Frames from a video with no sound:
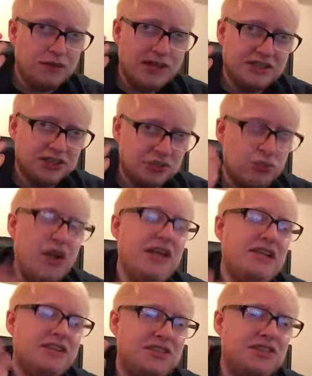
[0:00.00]
it's
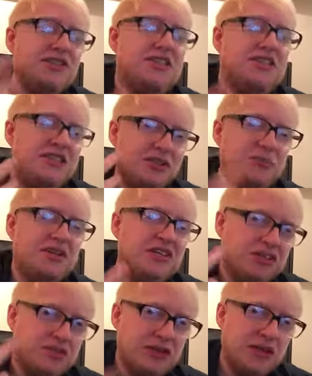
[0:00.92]
great to see these
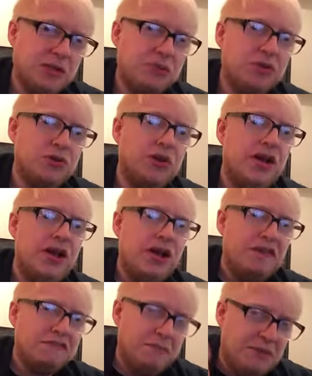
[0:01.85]
beers available
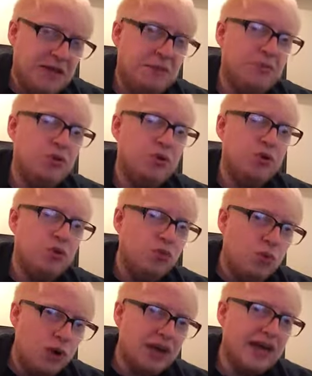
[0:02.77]
for people who
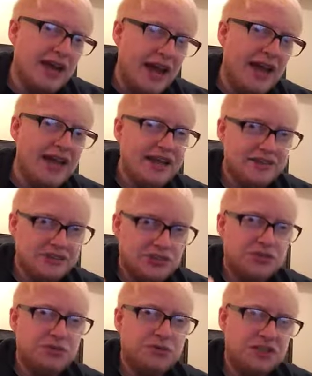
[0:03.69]
want to get
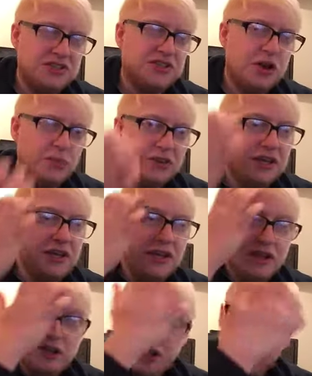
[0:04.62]
into this hobby,
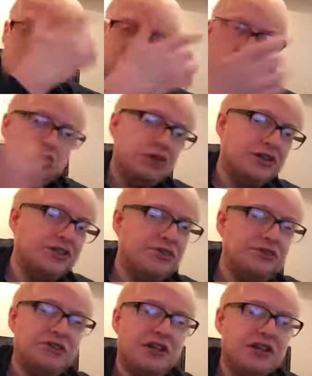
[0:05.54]
want to try
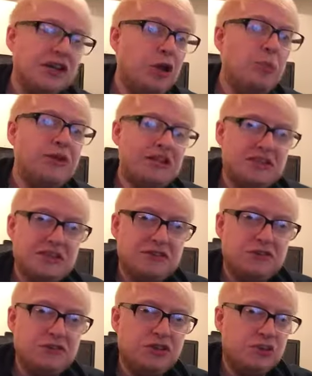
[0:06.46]
something a little bit
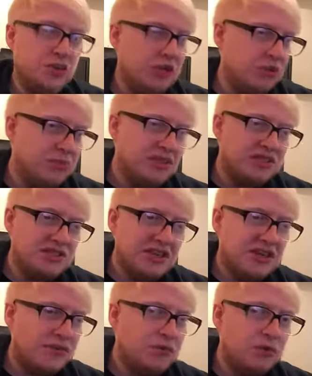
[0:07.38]
different, they're a little bit
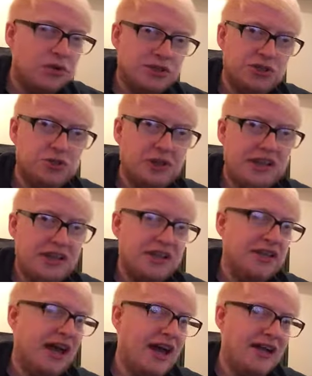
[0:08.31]
sick of what they're
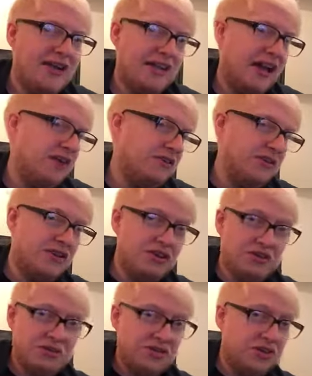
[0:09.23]
drinking, and now you can
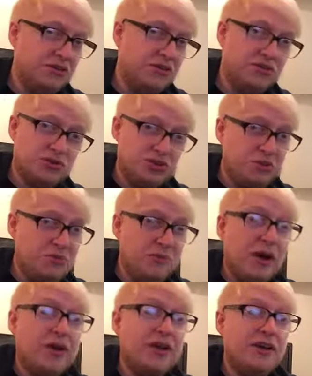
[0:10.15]
go to your local
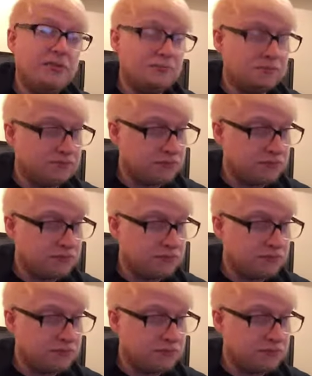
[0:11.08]
supermarket